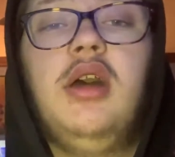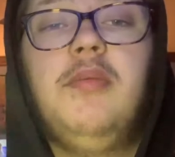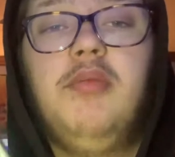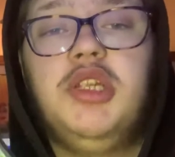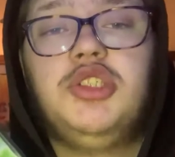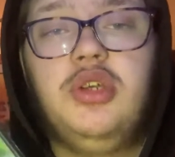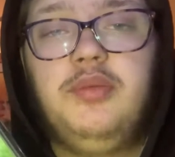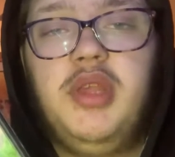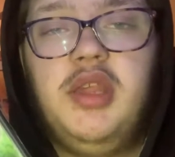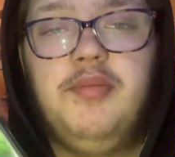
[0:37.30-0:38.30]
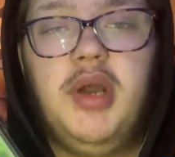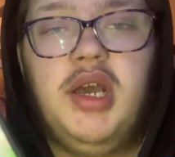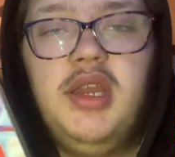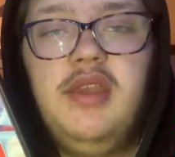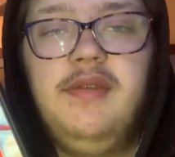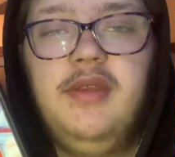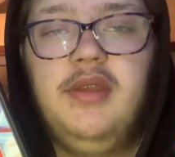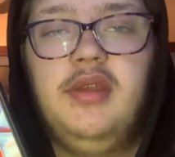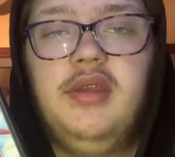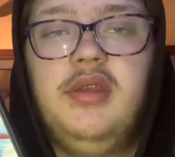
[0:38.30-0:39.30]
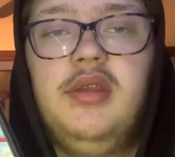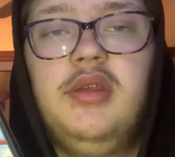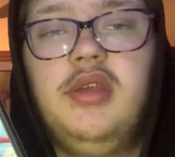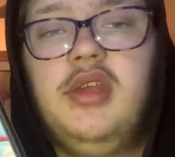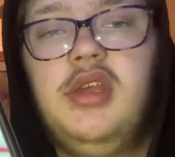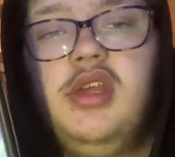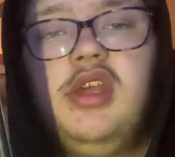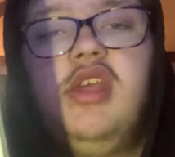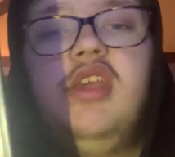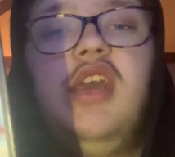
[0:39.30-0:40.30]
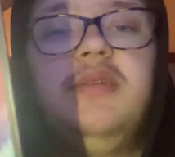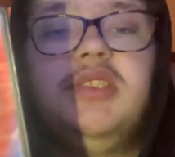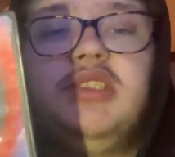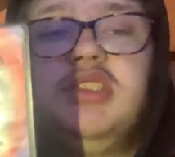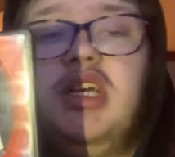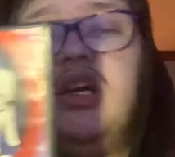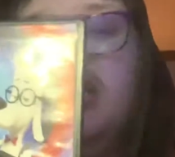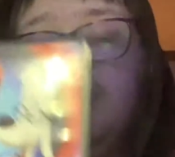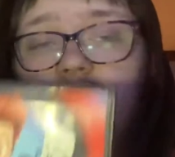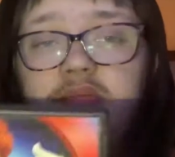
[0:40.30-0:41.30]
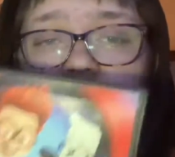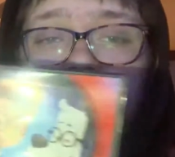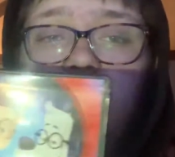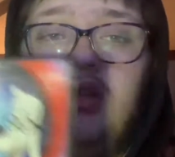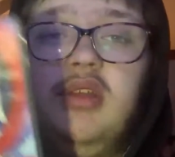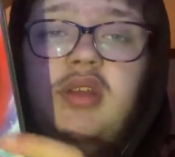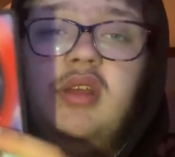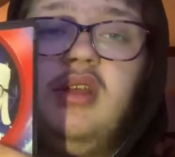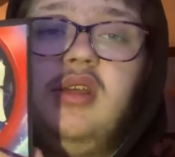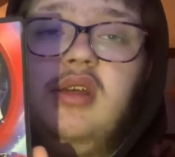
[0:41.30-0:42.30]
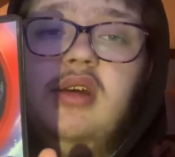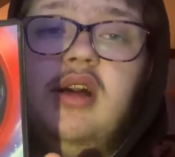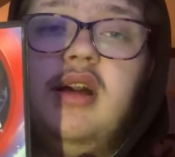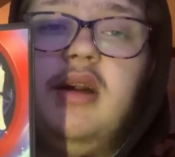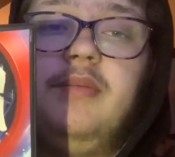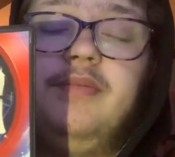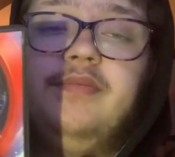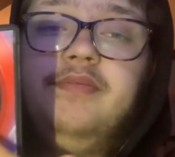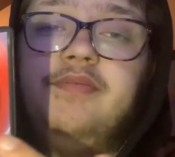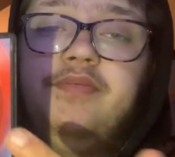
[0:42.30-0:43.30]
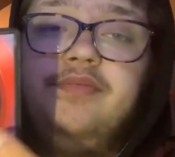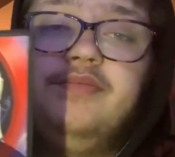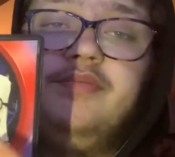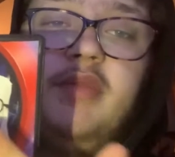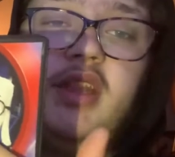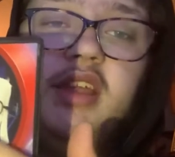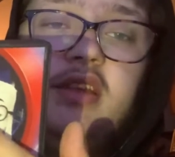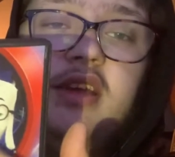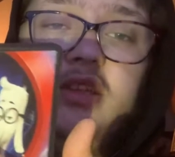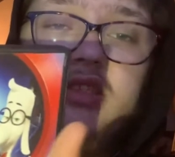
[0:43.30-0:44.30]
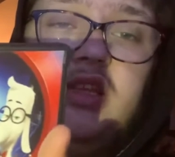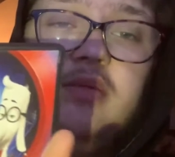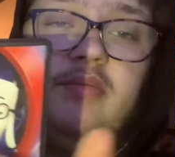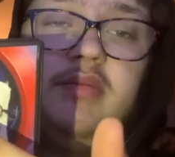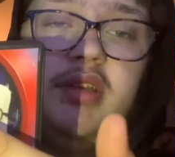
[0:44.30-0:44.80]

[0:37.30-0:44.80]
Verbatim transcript: Mr. Peabody, he has a son. Um, I think that's him.